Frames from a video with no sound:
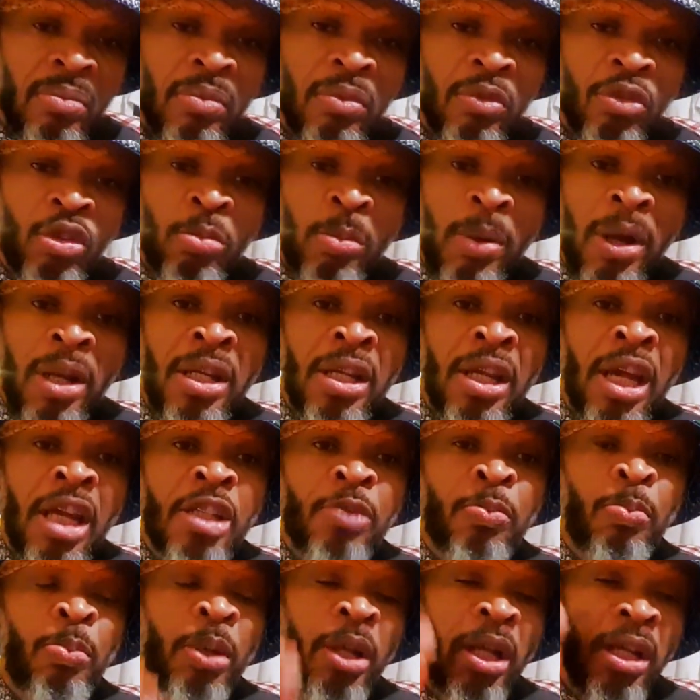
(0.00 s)
somebody
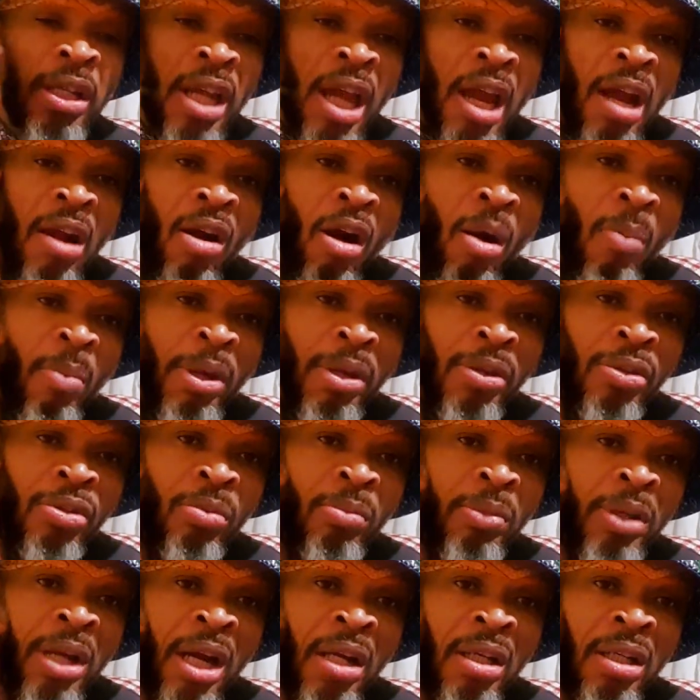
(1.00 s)
explain a comment to
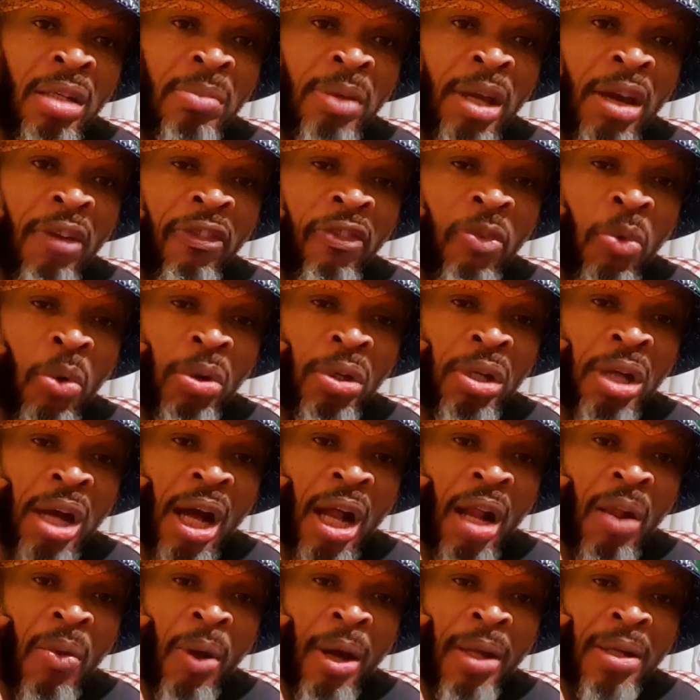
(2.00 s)
me or give me a phone
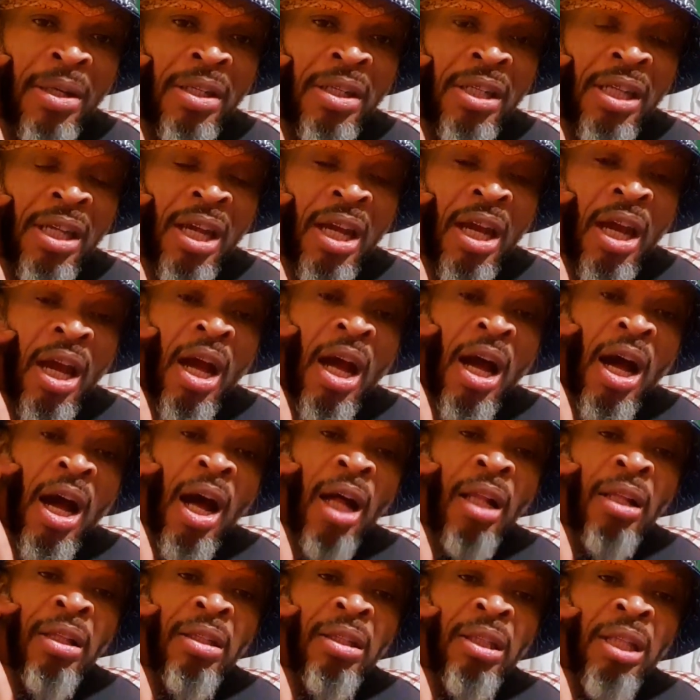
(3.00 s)
call one day
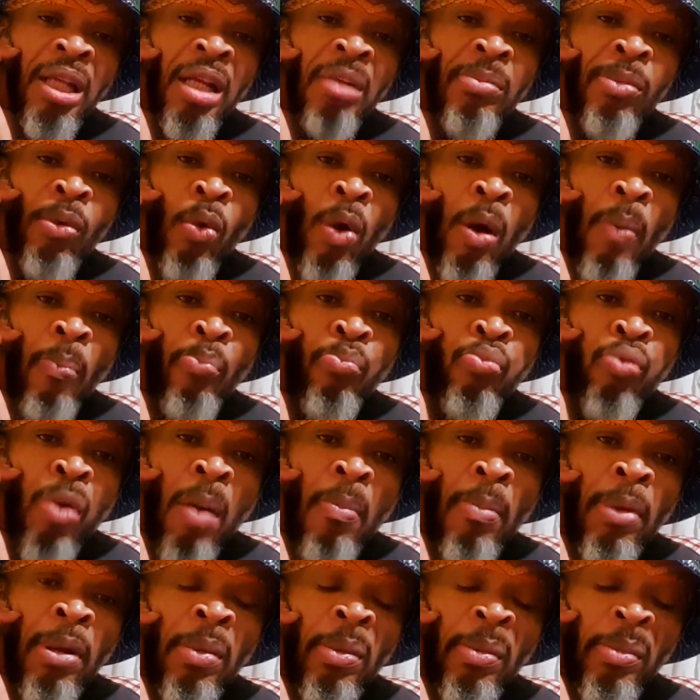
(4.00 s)
and tell me what
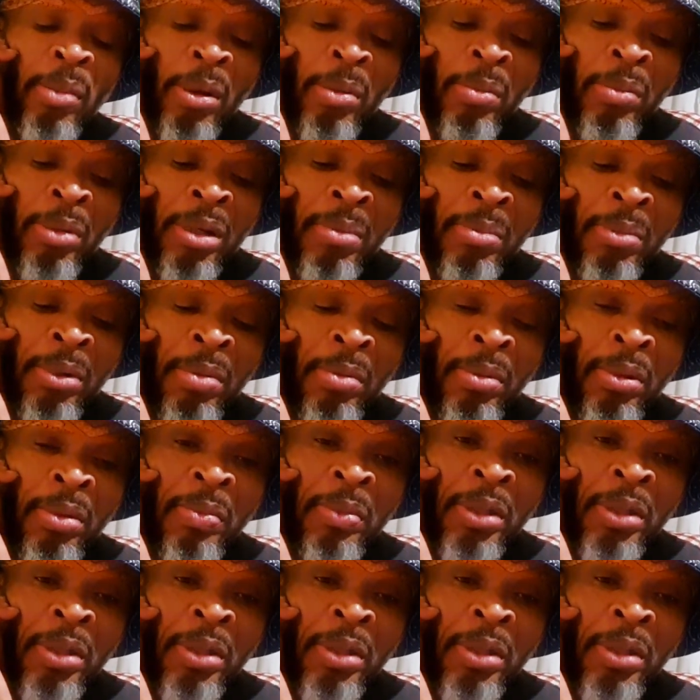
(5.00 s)
probably